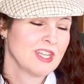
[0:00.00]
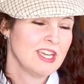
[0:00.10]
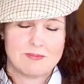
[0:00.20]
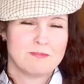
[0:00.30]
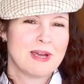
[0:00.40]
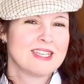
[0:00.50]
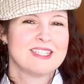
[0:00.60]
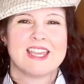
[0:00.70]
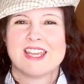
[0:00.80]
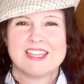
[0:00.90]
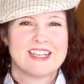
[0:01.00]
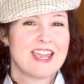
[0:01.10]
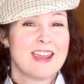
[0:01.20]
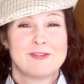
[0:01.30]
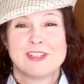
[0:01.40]
mundane,
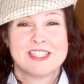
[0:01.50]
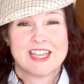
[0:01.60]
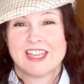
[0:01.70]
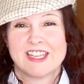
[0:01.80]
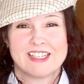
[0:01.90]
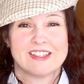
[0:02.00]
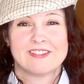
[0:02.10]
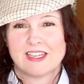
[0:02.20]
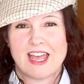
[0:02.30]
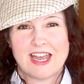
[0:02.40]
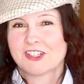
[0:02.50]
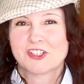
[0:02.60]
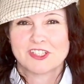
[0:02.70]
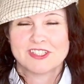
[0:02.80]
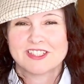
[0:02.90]
everyday
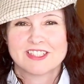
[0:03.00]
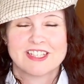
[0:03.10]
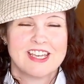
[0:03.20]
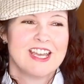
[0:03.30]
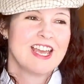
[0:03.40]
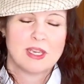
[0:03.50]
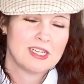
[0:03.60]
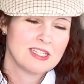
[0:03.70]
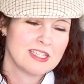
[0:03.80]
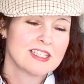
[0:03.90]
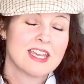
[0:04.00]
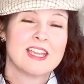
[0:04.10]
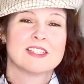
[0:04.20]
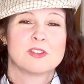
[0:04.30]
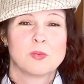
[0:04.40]
actions. And in this
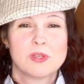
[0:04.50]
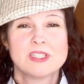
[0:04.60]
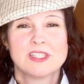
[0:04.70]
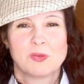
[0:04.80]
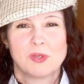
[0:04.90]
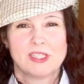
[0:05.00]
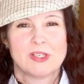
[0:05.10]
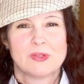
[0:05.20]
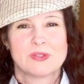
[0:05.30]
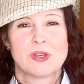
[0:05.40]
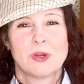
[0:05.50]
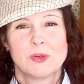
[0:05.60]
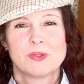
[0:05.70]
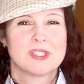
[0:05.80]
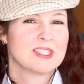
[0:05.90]
case, The Wind in the Willows
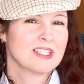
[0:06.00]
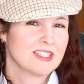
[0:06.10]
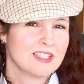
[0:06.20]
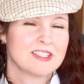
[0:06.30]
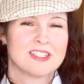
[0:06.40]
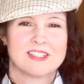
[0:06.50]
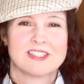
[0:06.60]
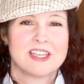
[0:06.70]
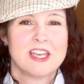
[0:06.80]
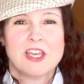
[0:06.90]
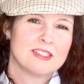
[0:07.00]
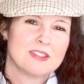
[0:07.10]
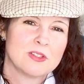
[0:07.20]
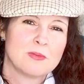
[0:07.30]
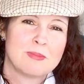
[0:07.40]
owes its existence
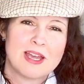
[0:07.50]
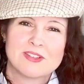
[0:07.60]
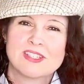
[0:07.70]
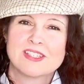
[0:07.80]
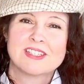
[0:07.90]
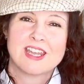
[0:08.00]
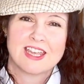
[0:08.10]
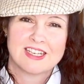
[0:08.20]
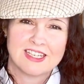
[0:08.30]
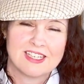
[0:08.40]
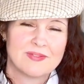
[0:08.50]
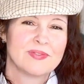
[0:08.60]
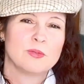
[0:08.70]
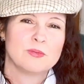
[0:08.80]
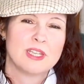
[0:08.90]
to Mouse's nanny,
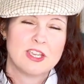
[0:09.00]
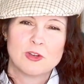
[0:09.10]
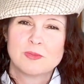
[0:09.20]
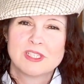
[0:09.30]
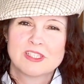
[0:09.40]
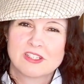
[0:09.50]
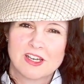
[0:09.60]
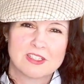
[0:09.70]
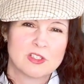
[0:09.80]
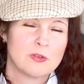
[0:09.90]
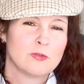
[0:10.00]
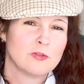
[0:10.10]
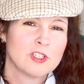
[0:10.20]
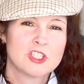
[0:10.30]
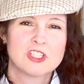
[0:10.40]
Naomi Stott, who
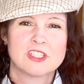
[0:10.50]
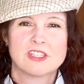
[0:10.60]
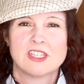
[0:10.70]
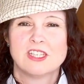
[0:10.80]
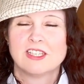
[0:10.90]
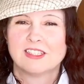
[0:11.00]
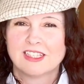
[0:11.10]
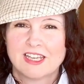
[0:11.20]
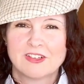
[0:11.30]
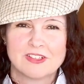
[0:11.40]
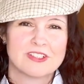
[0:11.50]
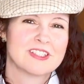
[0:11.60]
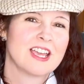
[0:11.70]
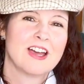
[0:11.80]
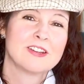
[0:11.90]
fished the
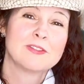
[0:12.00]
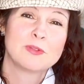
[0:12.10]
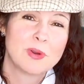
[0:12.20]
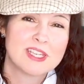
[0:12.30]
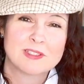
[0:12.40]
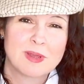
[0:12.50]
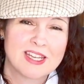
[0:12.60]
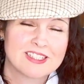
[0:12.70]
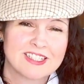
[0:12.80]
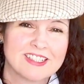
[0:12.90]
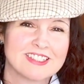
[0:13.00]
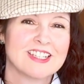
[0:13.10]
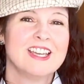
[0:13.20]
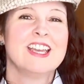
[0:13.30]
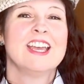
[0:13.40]
letters out of the wastebasket
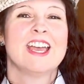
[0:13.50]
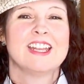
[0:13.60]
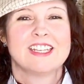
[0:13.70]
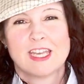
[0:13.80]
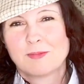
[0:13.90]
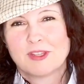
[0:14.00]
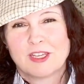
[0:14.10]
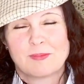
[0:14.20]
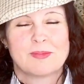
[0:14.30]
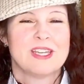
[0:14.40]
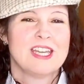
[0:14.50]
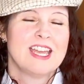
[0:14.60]
and kept them.